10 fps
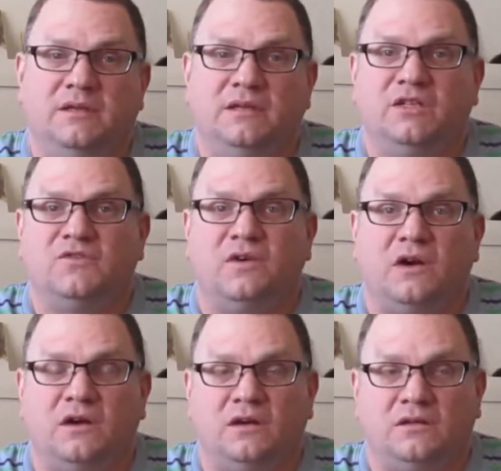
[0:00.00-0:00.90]
as
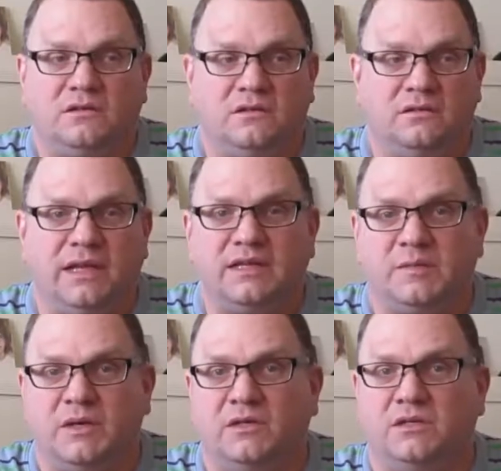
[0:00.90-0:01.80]
far as, like,
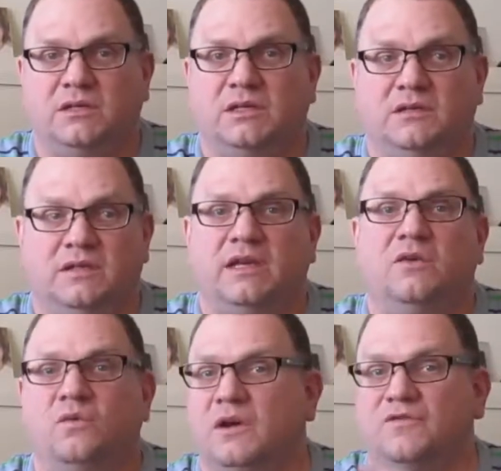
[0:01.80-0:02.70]
spiritually, they
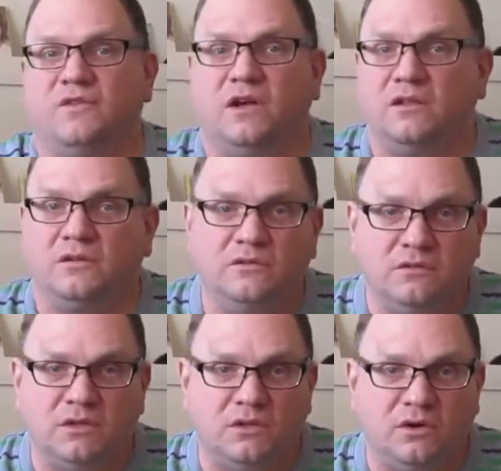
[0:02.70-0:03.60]
don't want to follow
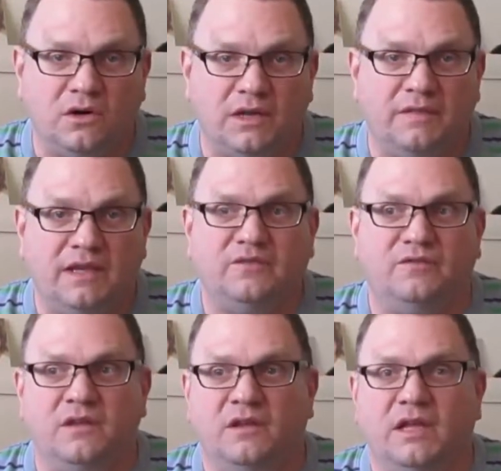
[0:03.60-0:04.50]
the Lord, and
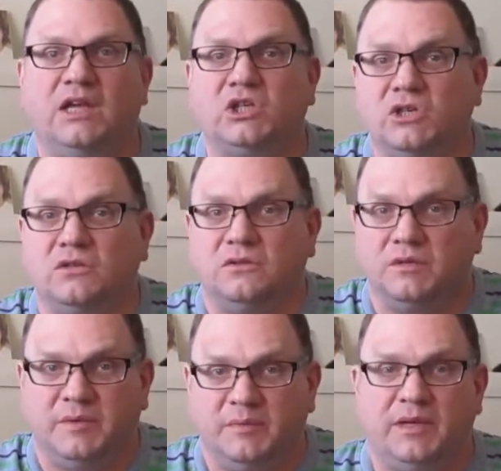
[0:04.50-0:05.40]
they've
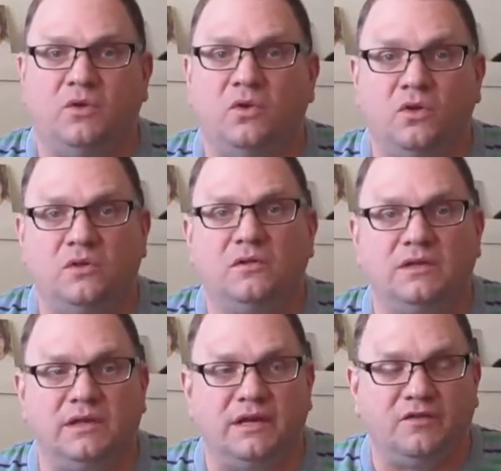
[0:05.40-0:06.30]
excluded me, my whole
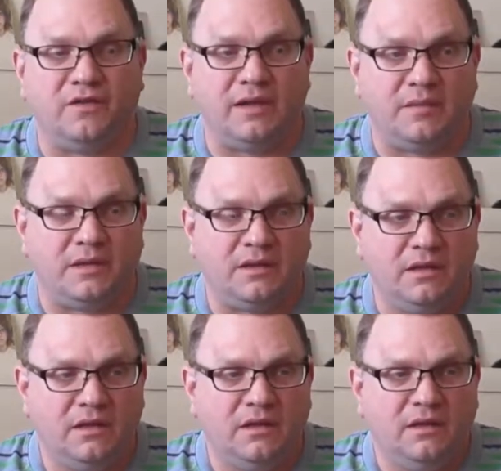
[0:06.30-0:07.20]
entire family.
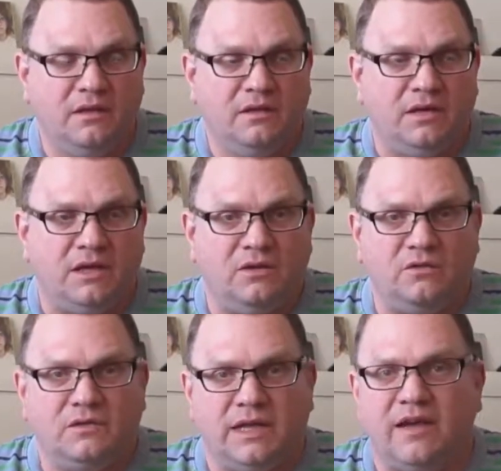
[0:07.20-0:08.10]
You know,
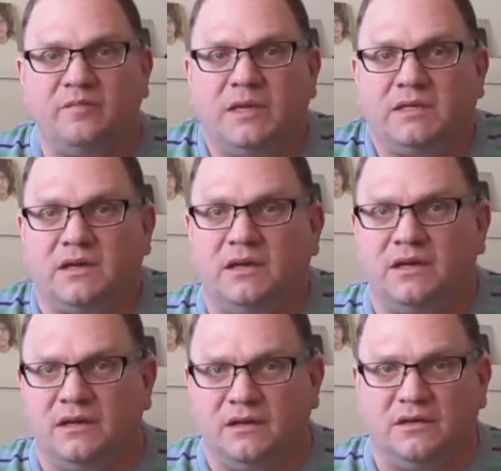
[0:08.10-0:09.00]
to have my son
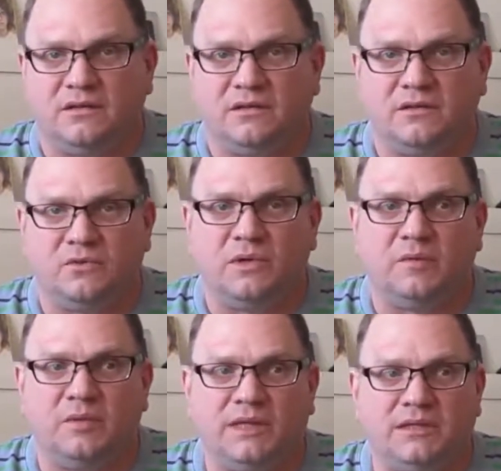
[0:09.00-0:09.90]
here is a real
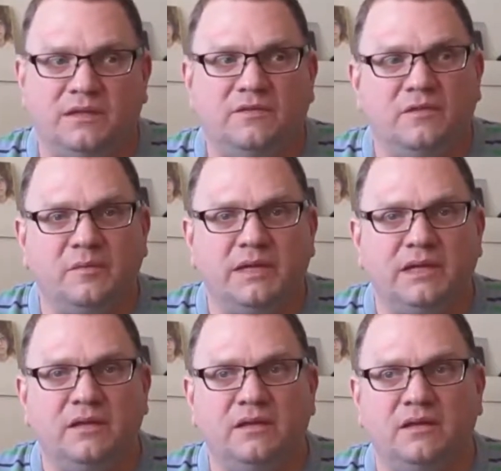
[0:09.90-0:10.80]
blessing for
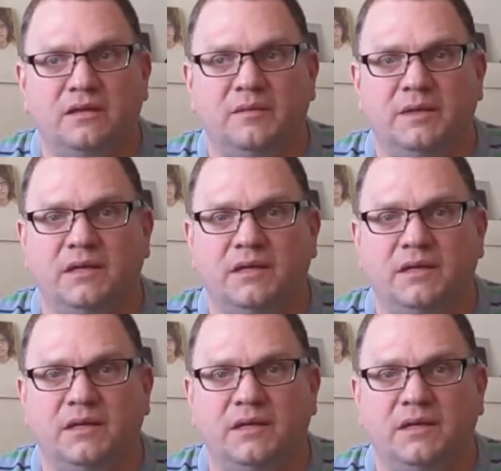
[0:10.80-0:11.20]
me, my